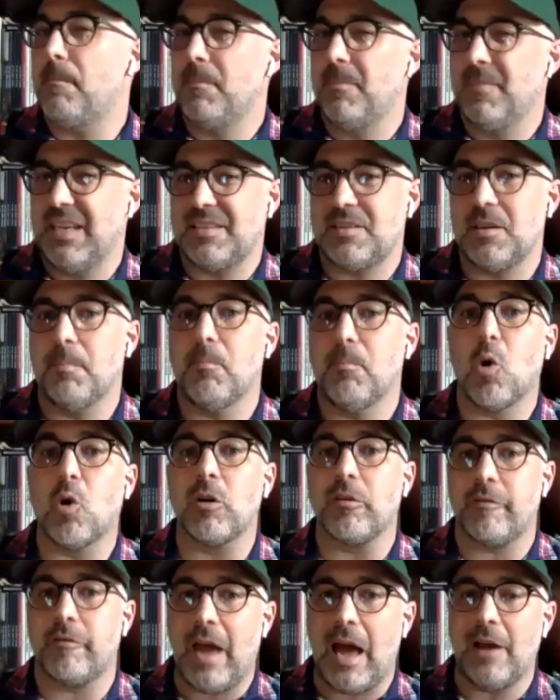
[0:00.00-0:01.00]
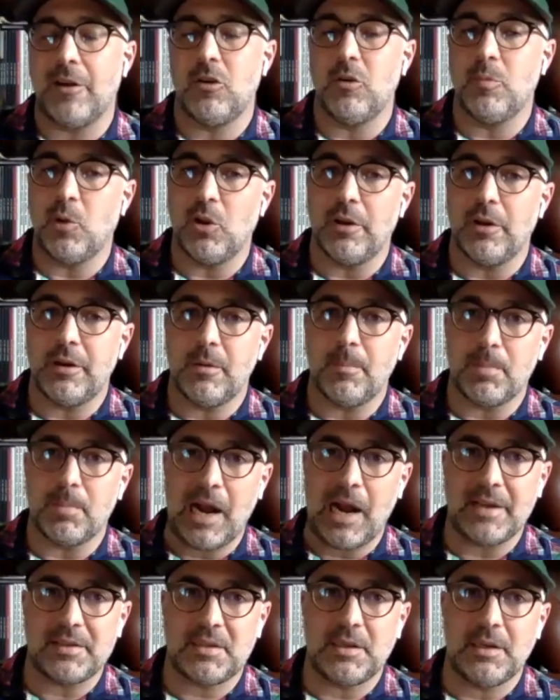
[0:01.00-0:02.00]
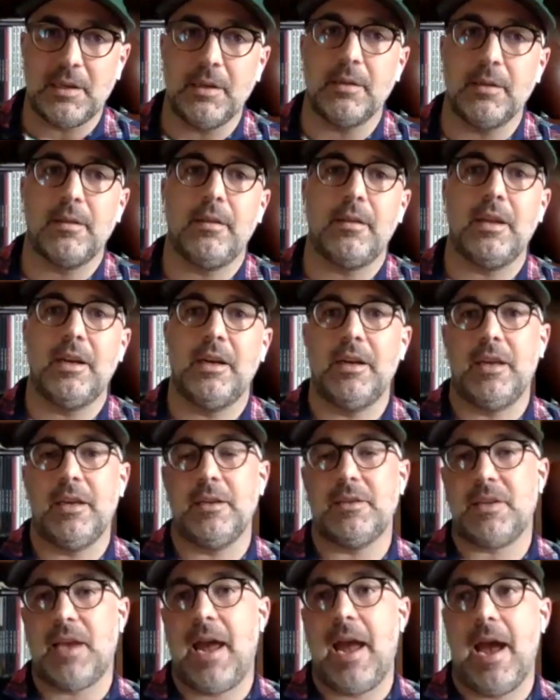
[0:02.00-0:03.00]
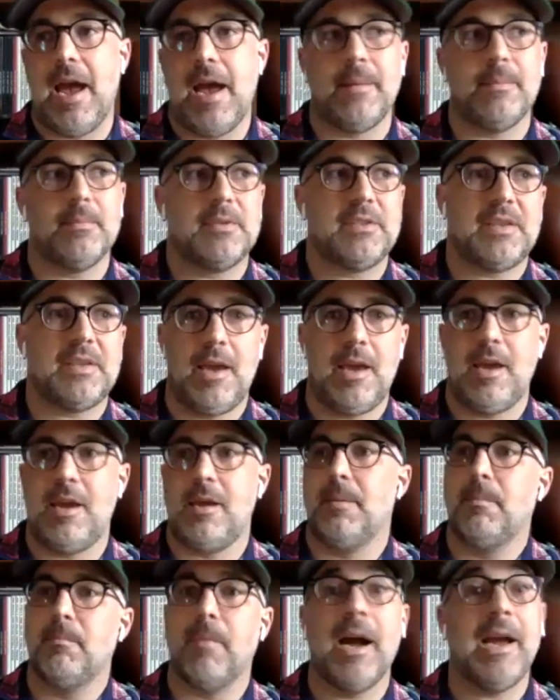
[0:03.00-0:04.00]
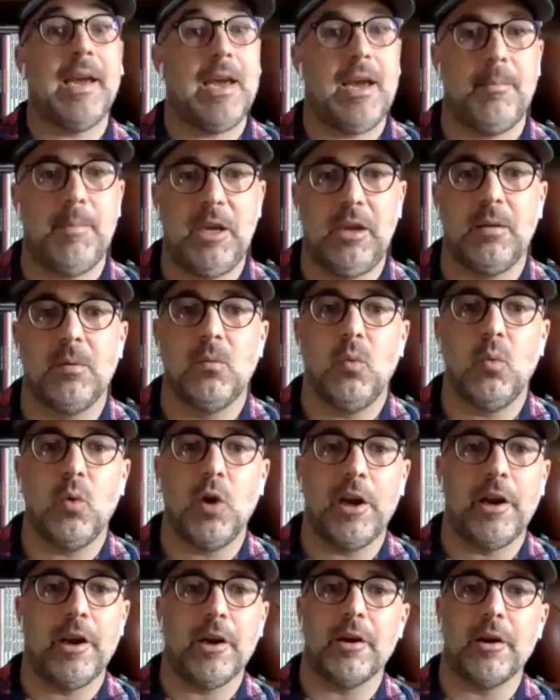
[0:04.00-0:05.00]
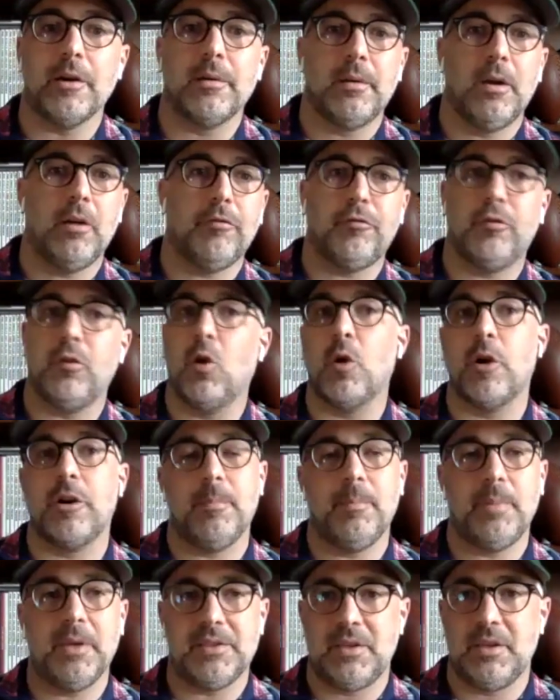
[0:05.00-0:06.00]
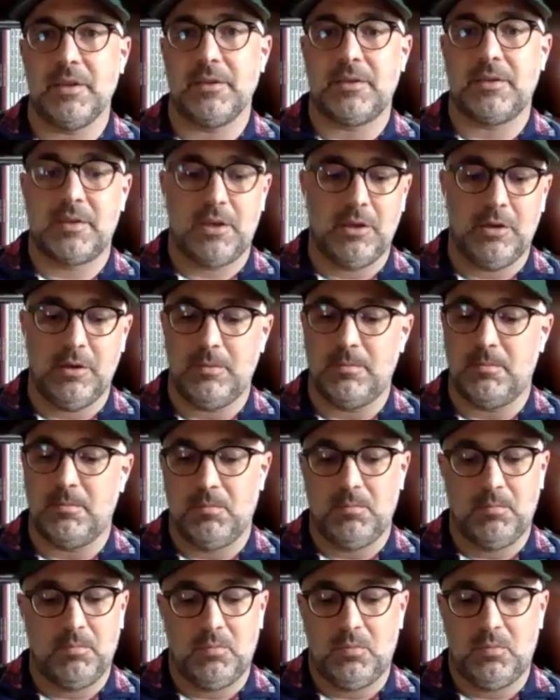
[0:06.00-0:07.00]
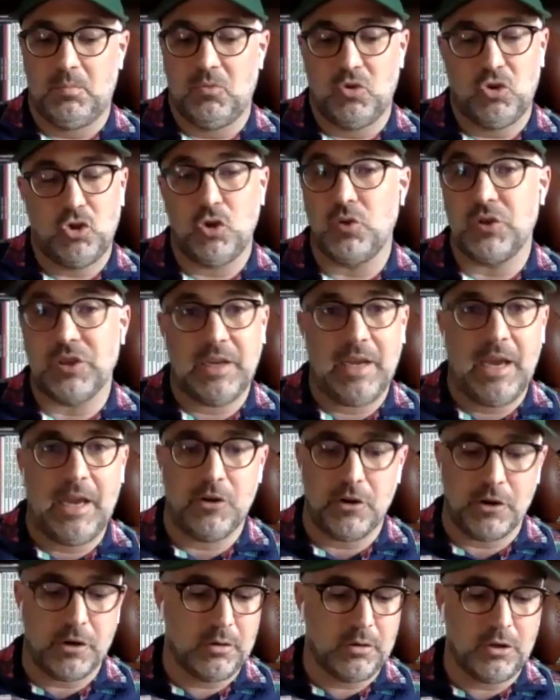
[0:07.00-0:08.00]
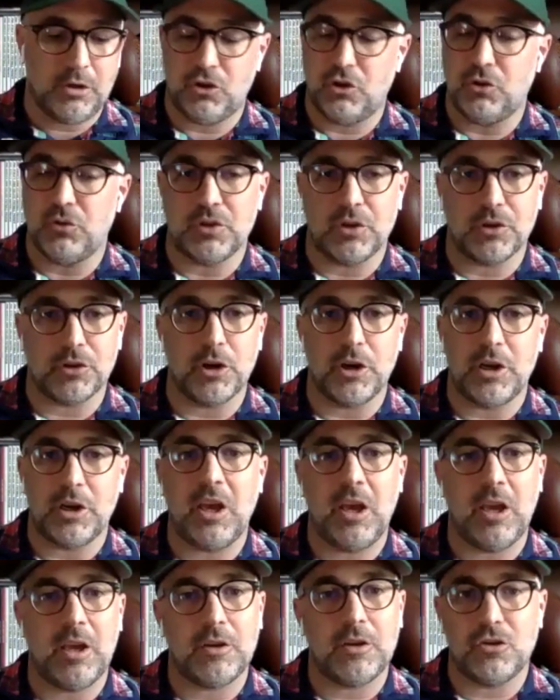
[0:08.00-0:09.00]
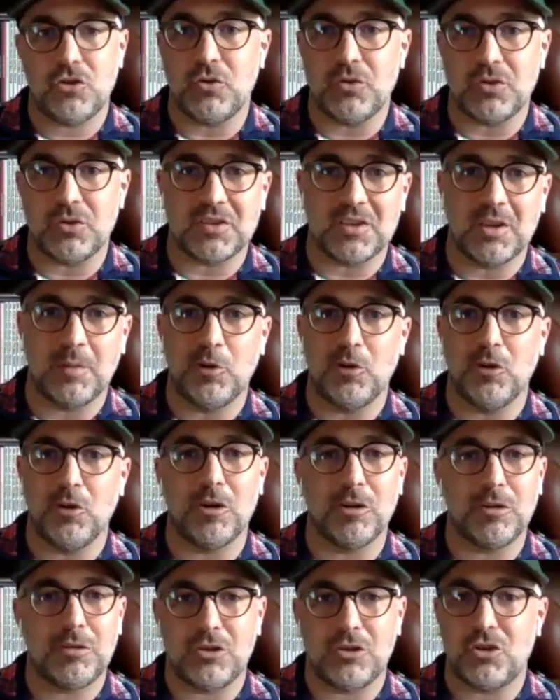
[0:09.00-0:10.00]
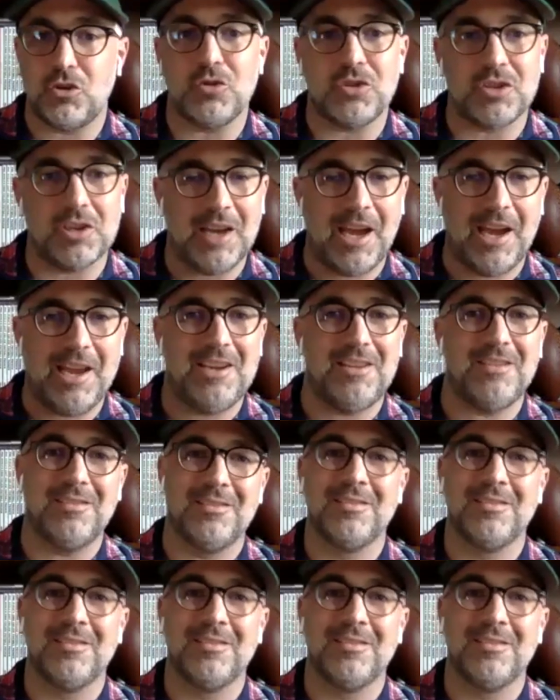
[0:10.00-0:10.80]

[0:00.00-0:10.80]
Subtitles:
Is it more valuable at Nebraska than it is at, say, Miami, where a Florida business could choose a Gator, could choose a Hurricane, could choose a Seminole, could choose a Knight,